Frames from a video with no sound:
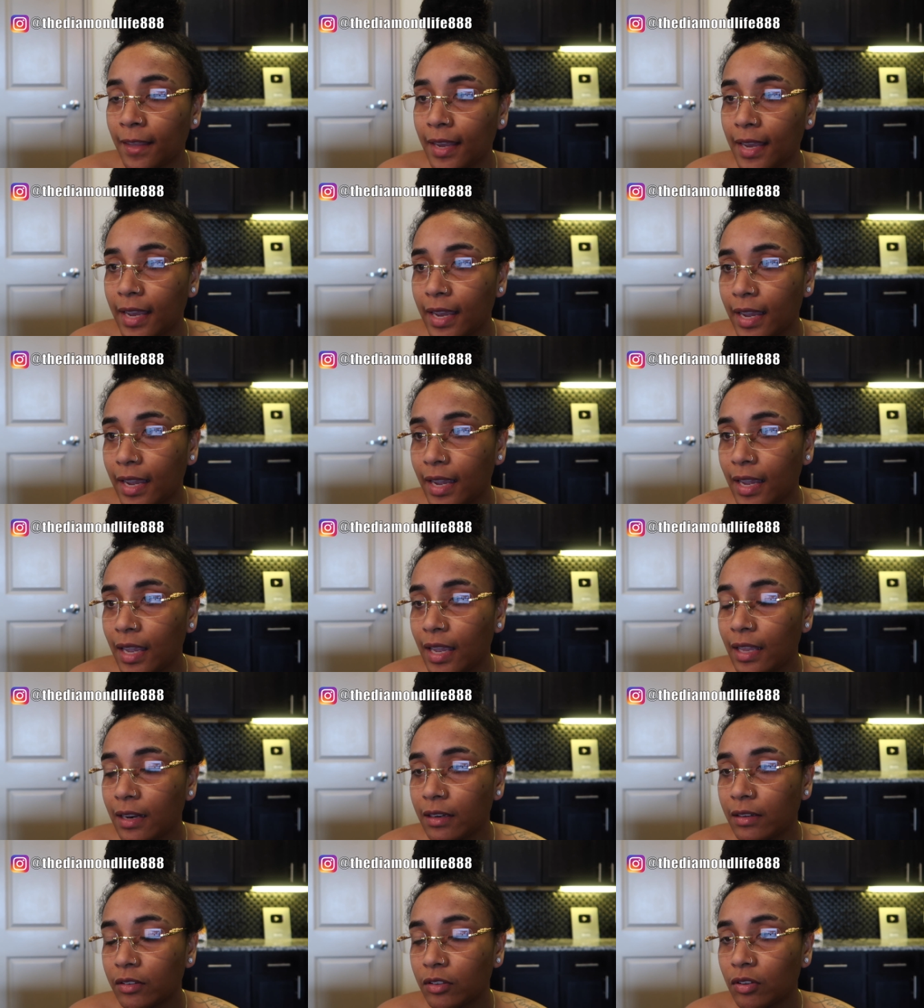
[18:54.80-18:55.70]

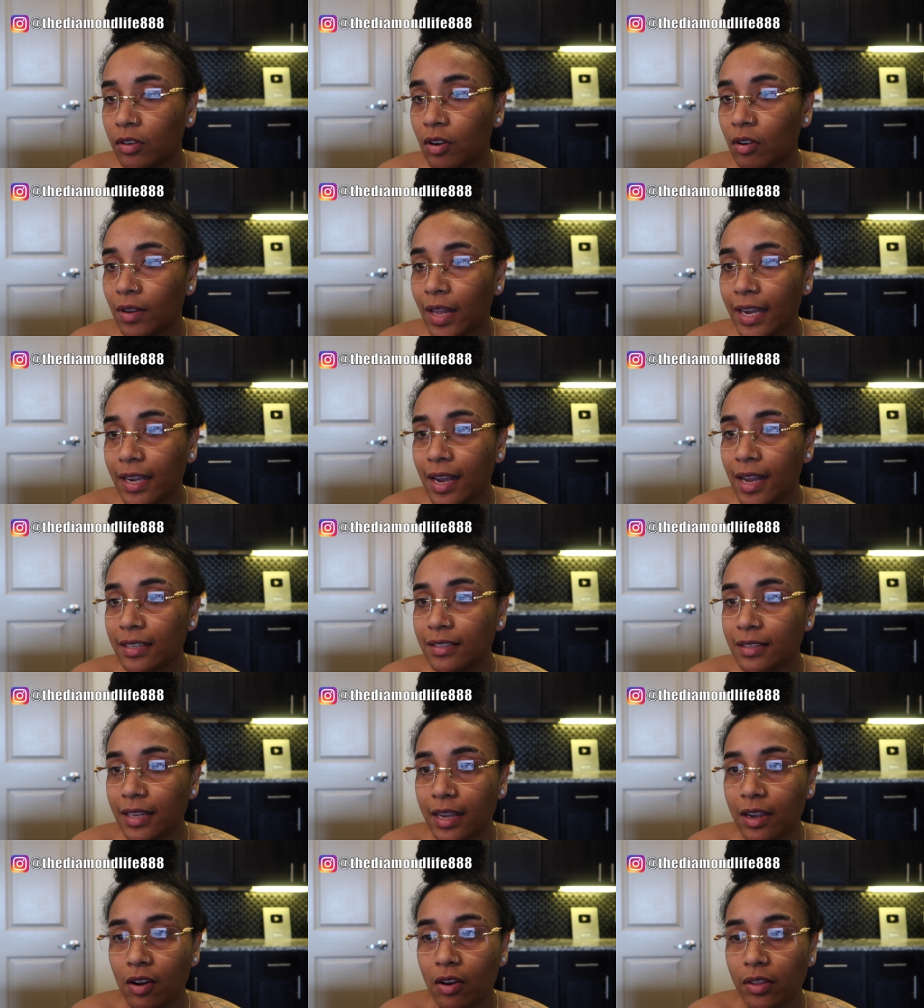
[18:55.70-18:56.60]
And you know, like I
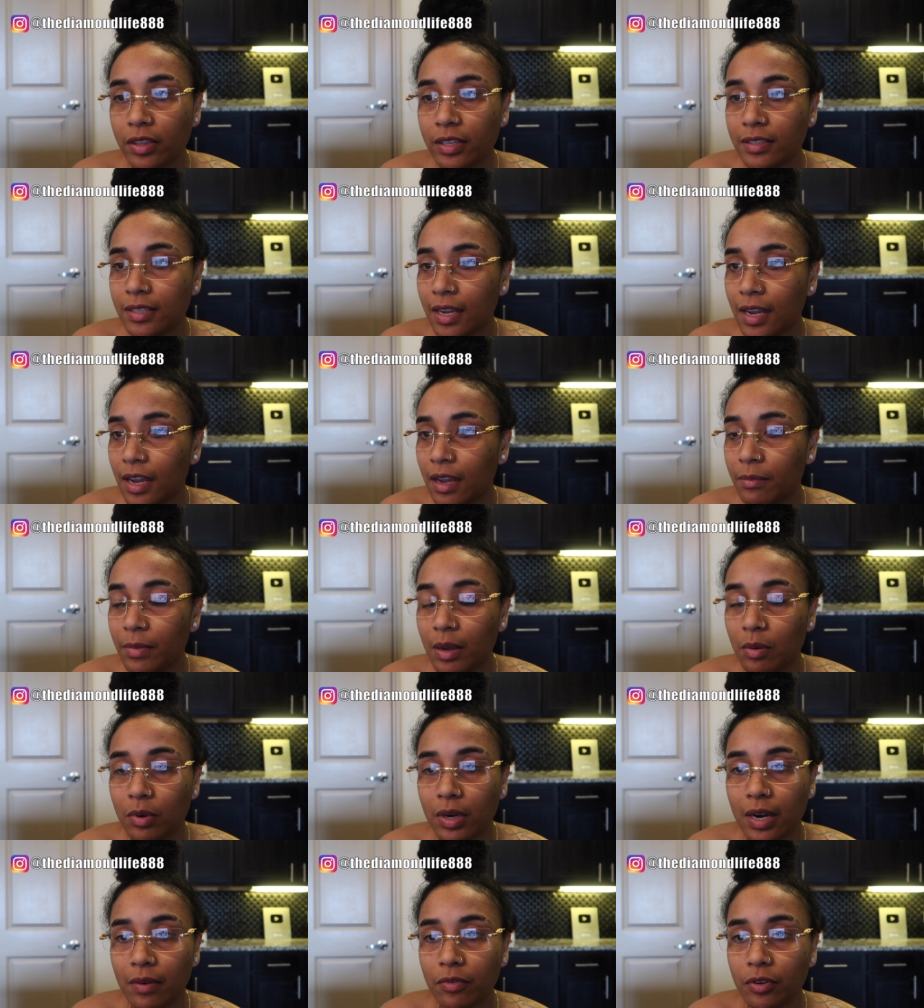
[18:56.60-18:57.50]
say all the time,
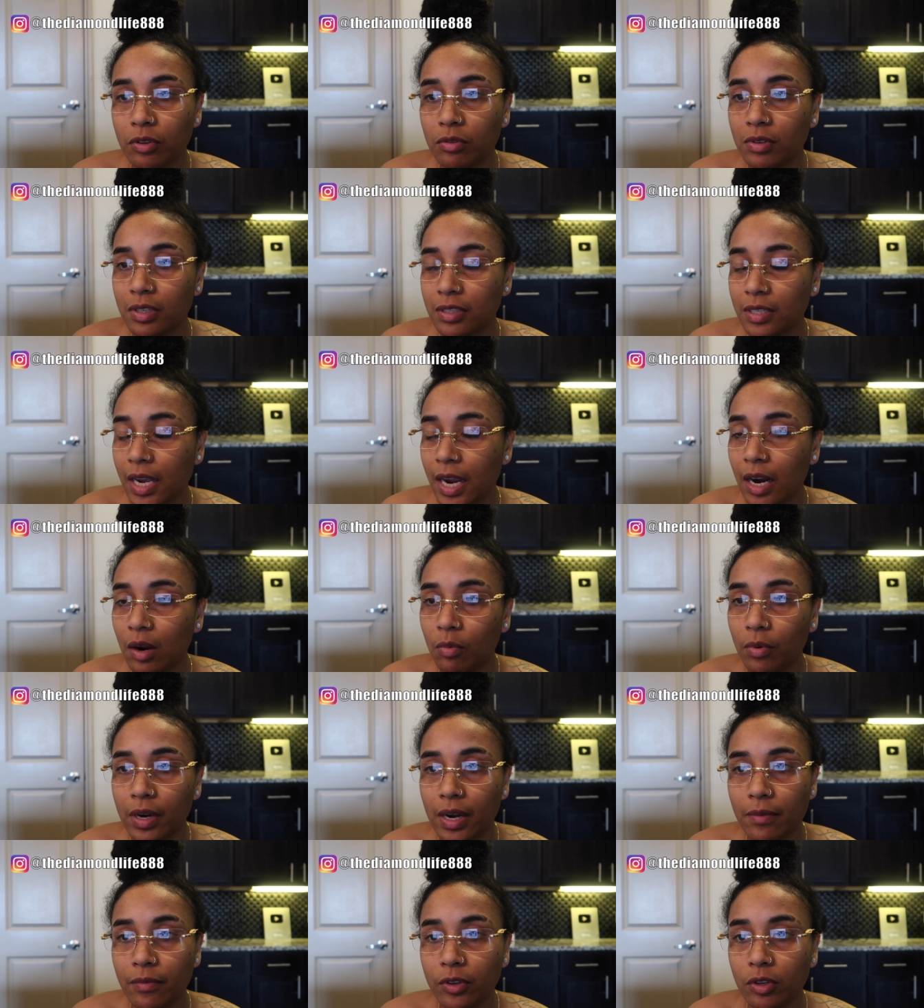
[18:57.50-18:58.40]
man, whatever you desire,
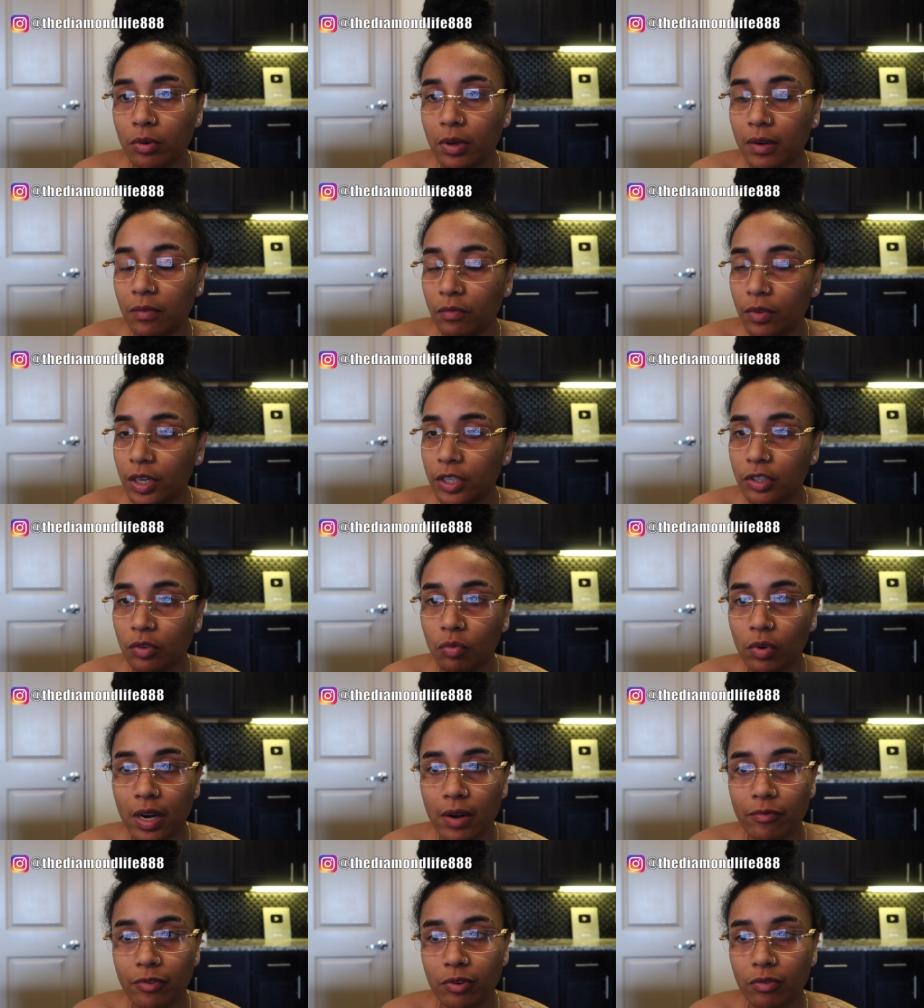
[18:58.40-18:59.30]
whatever you envision,
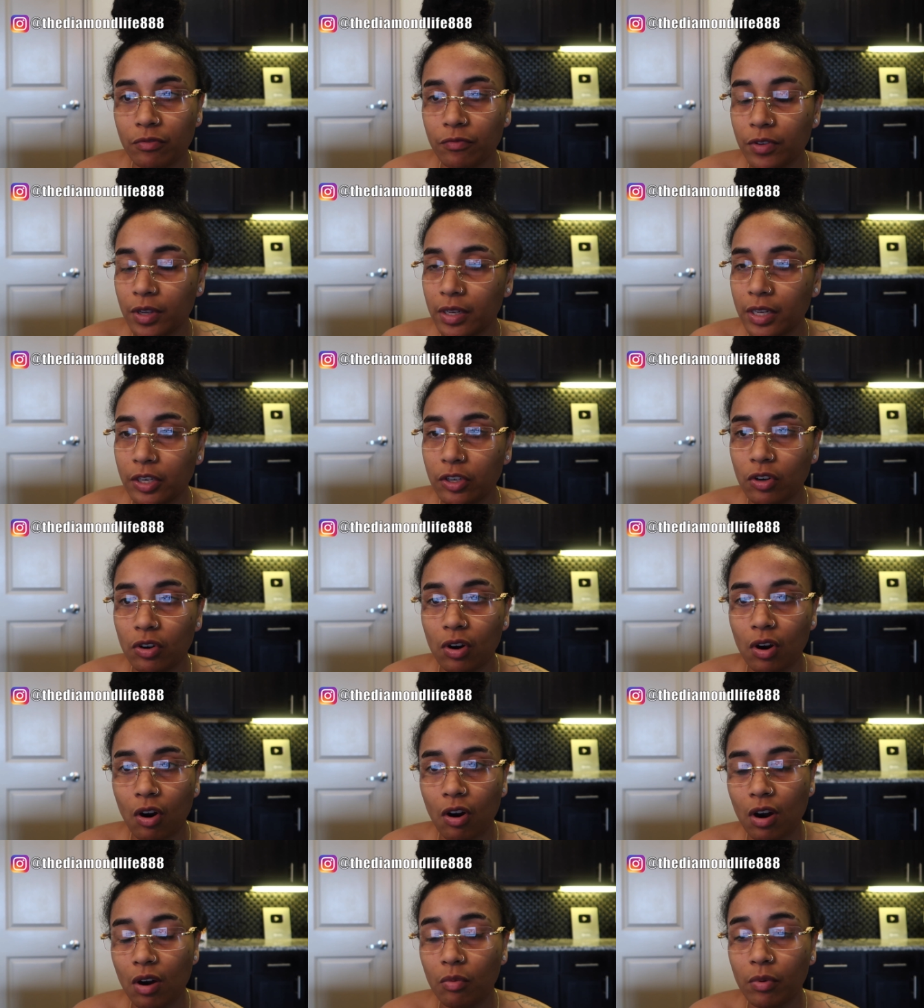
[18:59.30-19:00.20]
whatever you feel in
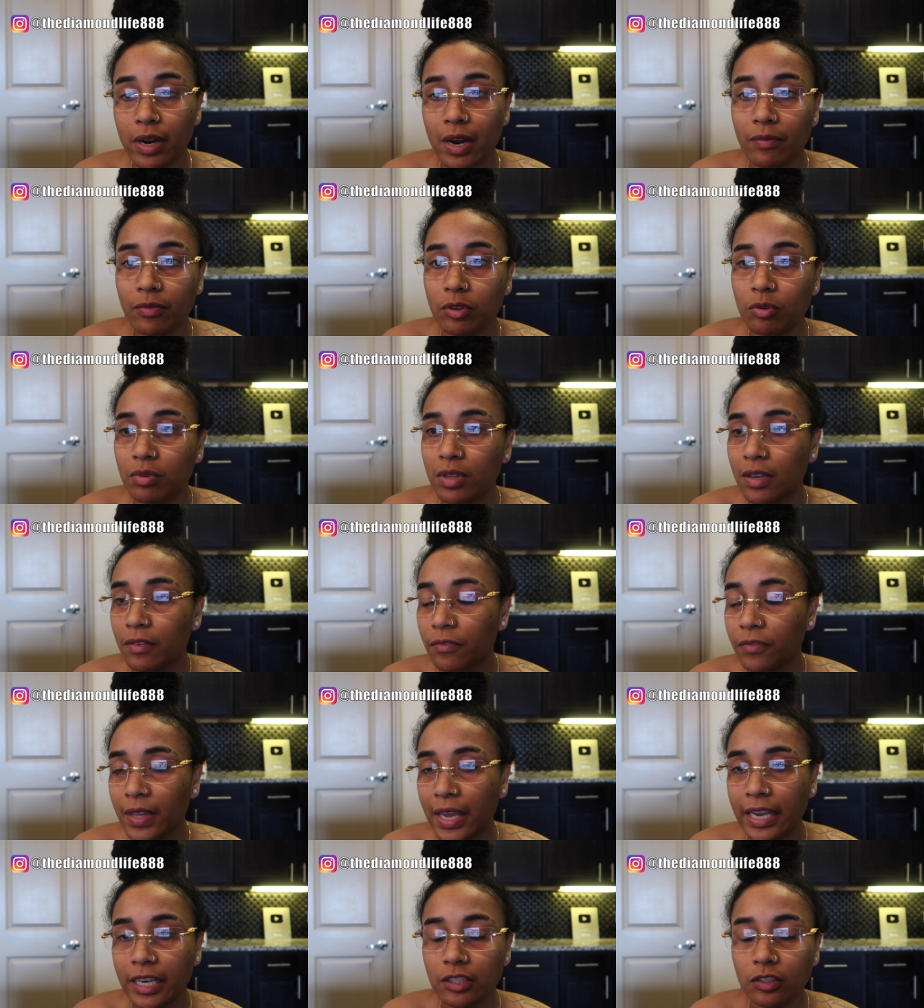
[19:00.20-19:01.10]
your heart, whatever you
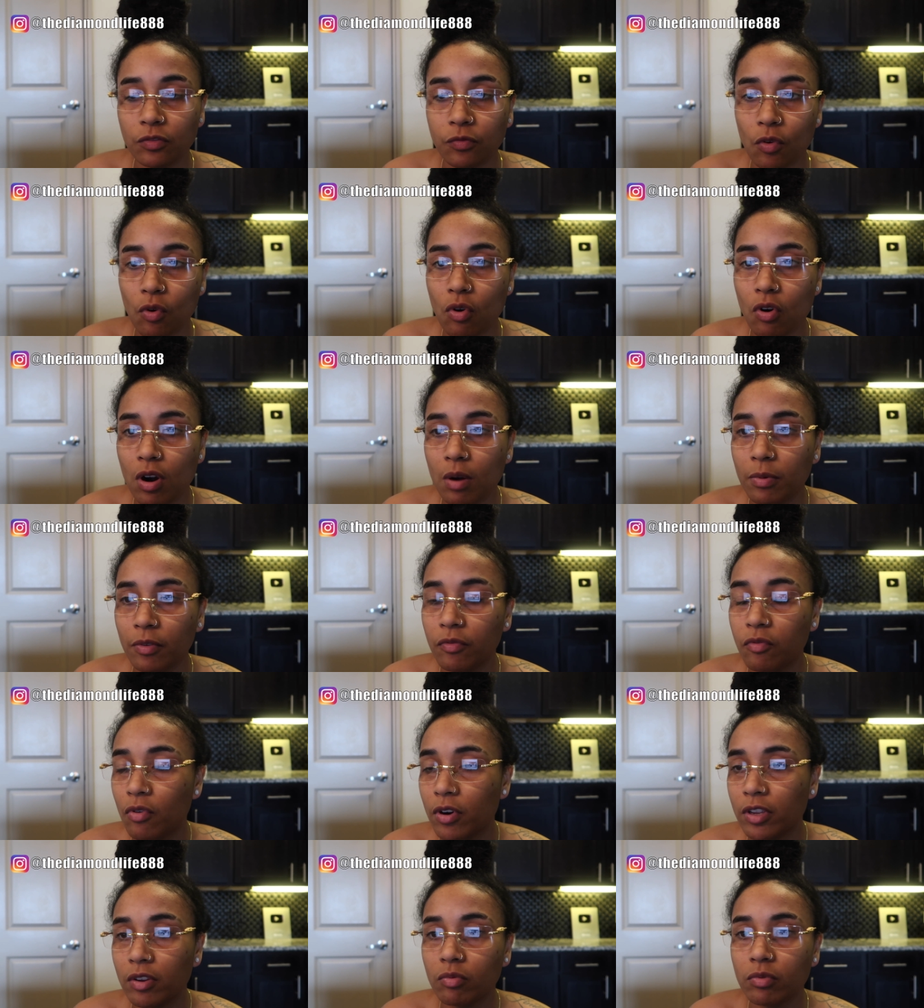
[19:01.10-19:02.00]
give thanks for
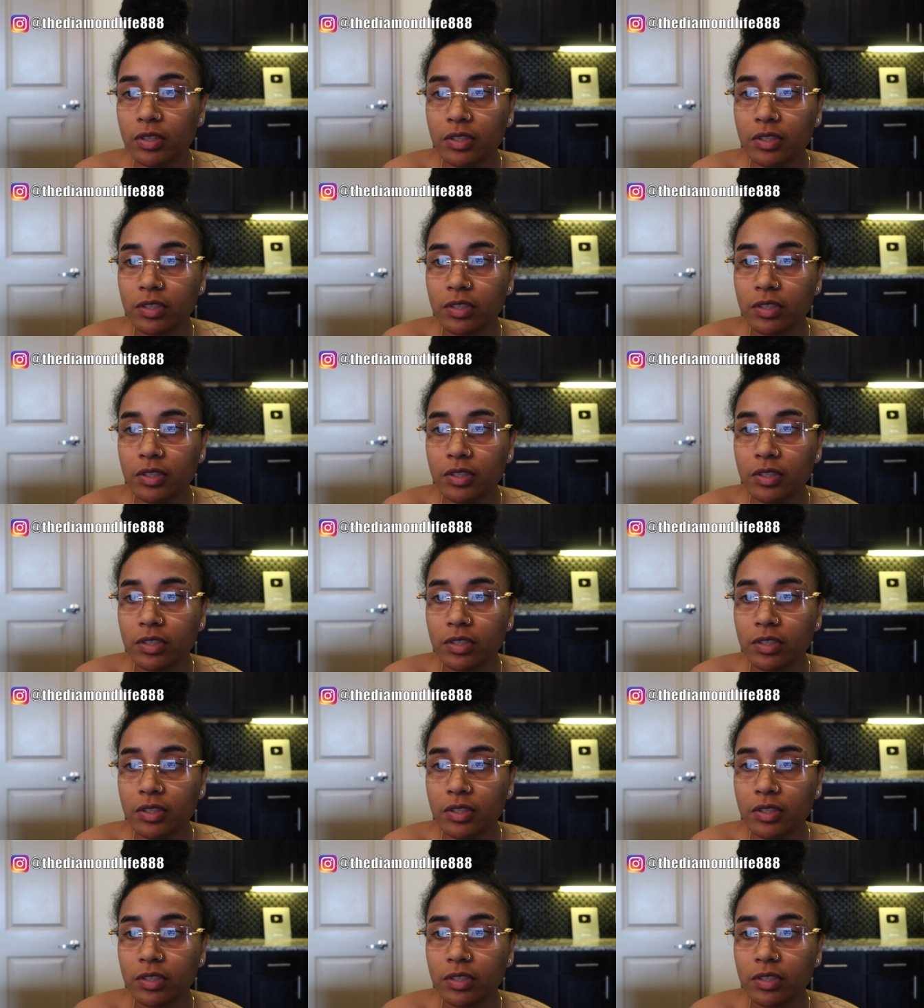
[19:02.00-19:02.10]
before you